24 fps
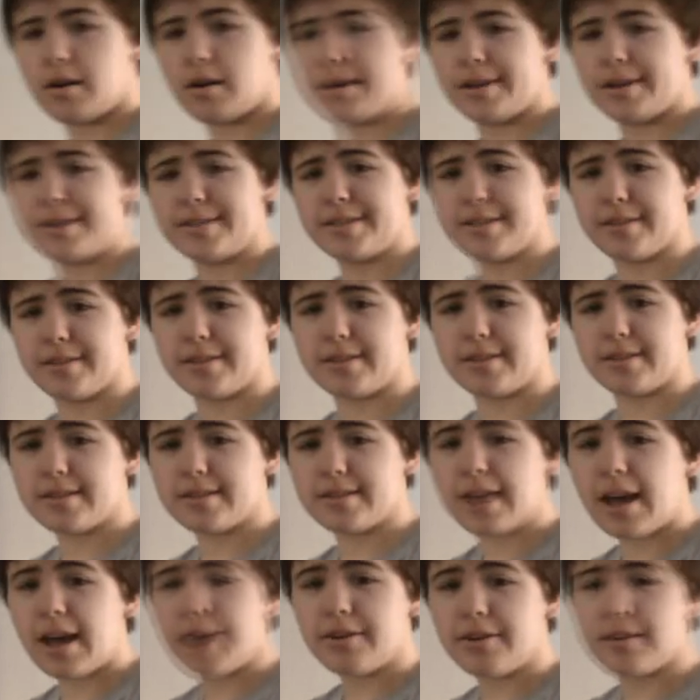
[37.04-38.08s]
Alright, so this
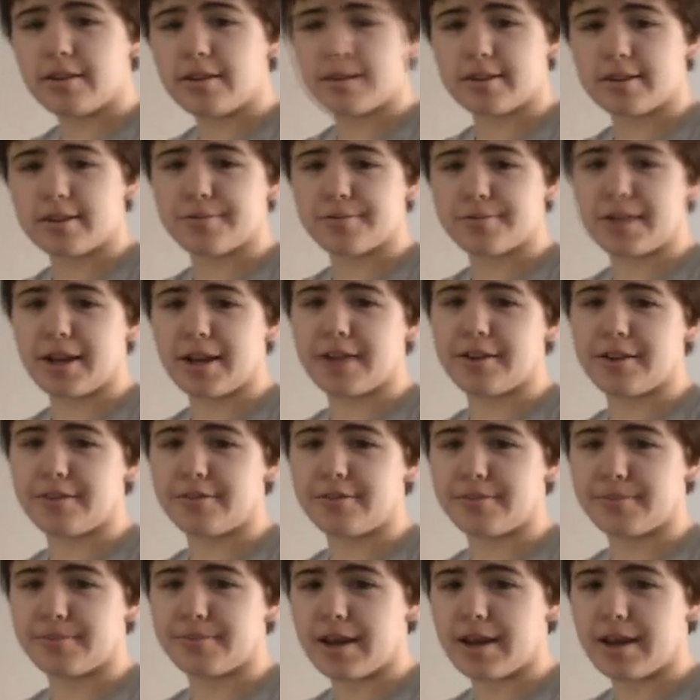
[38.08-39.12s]
is how it looks when I
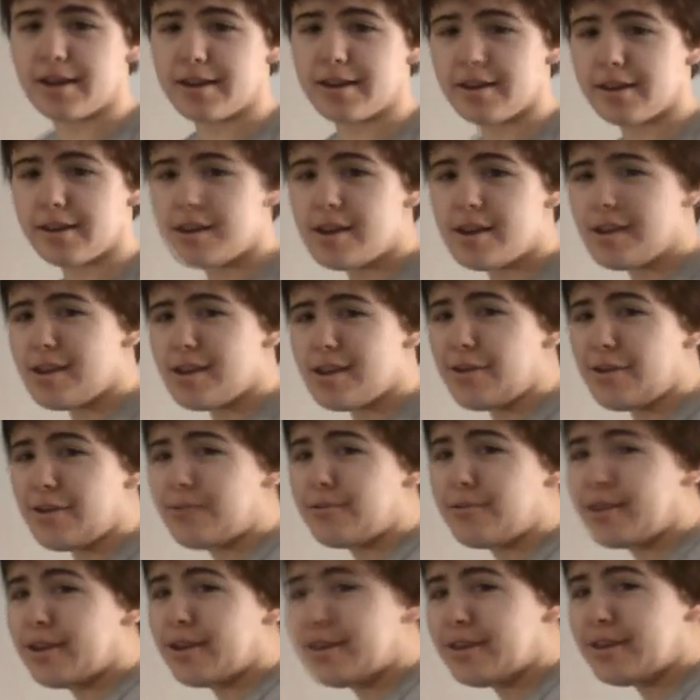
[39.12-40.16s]
don't bind.
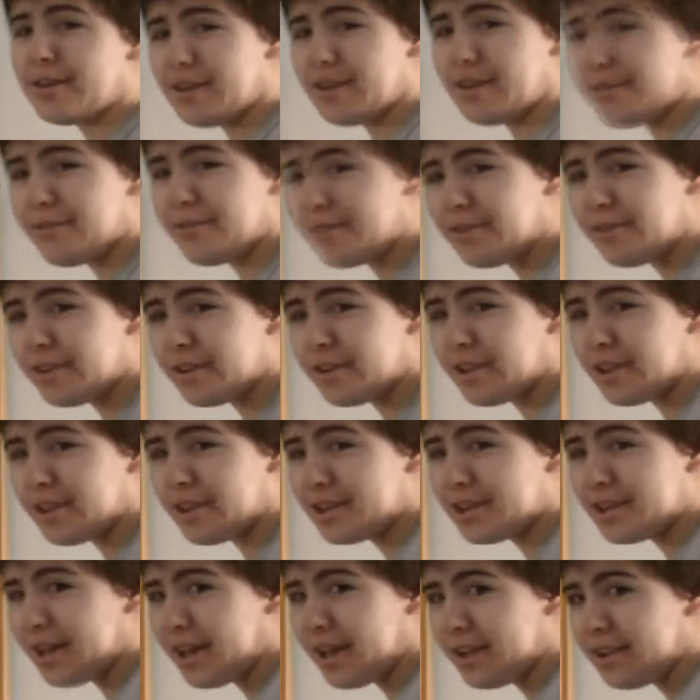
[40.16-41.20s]
You can
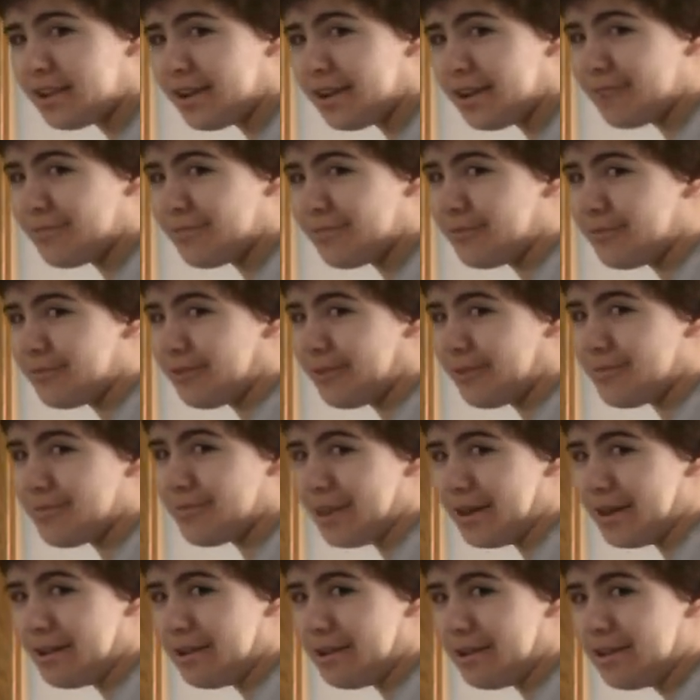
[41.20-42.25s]
definitely tell I'm
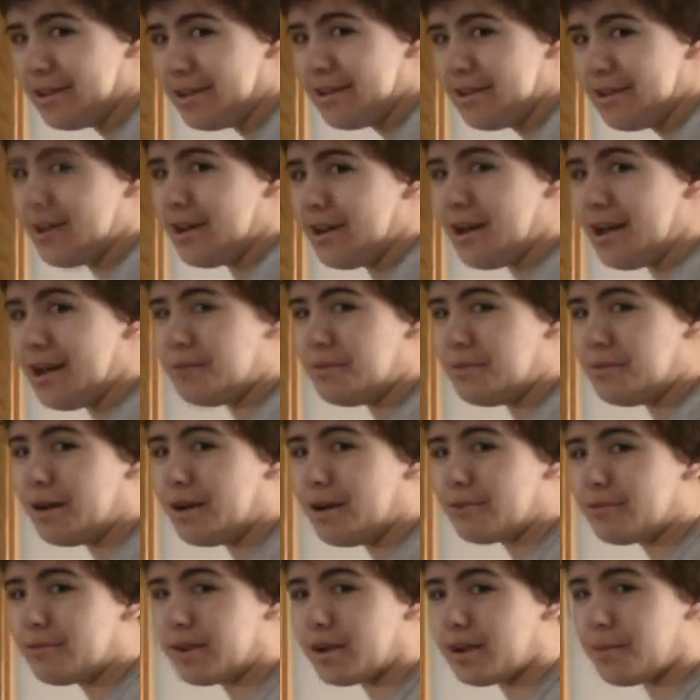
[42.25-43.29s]
female. I'm
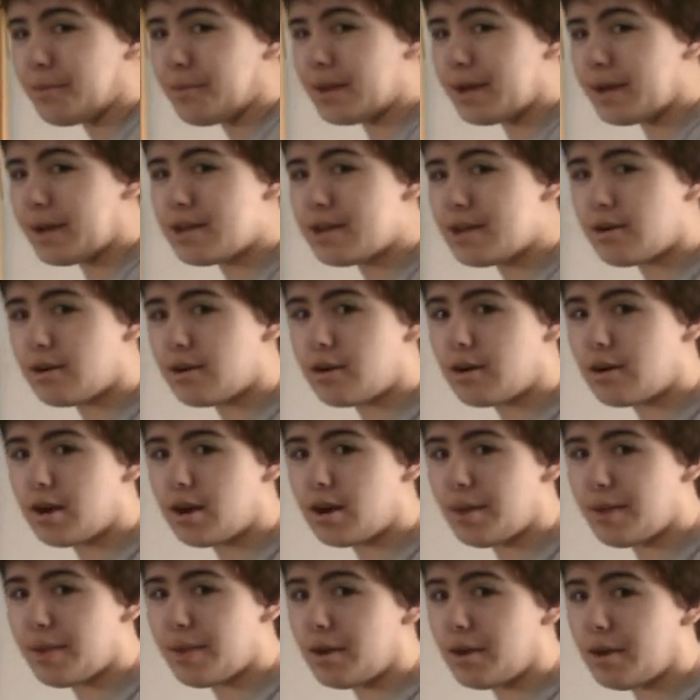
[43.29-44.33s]
not wearing a
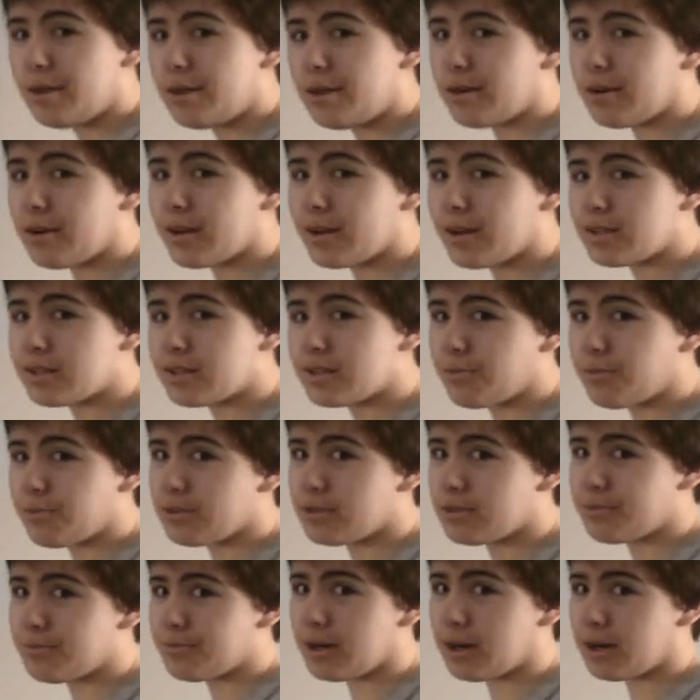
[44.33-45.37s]
binder, I'm not wearing a
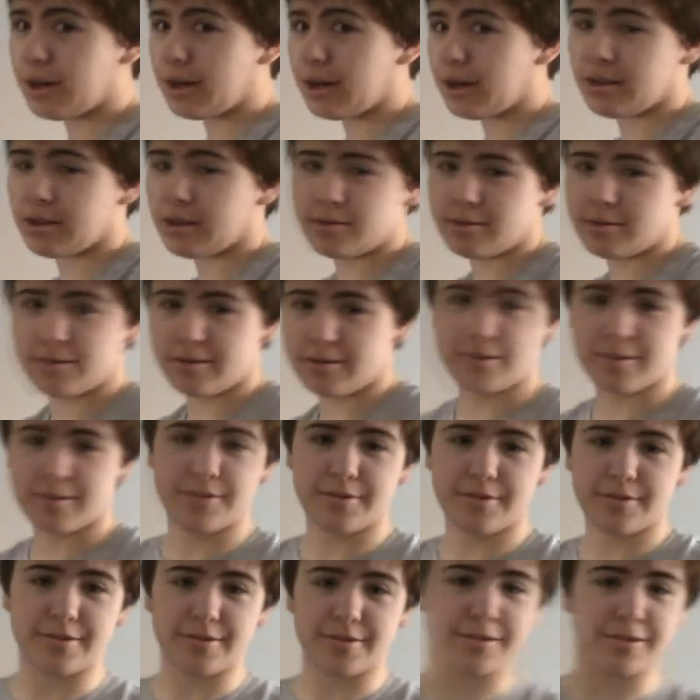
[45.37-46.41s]
sports bra.
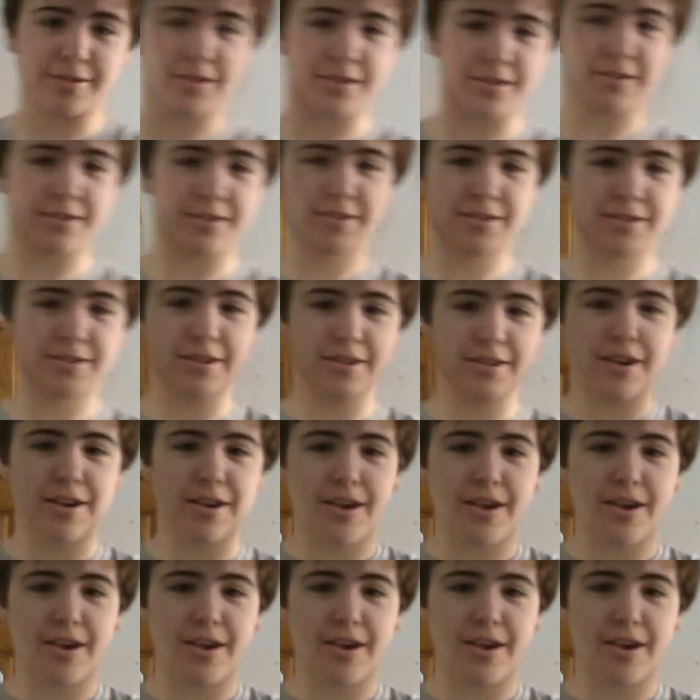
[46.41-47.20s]
This is just